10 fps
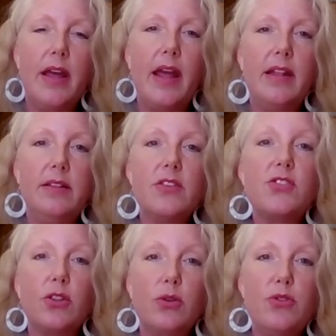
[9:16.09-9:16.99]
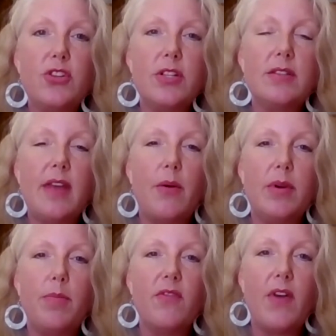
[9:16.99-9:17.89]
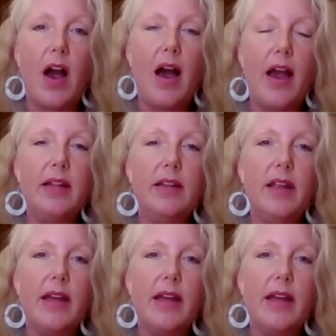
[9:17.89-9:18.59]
and the solutions that we provide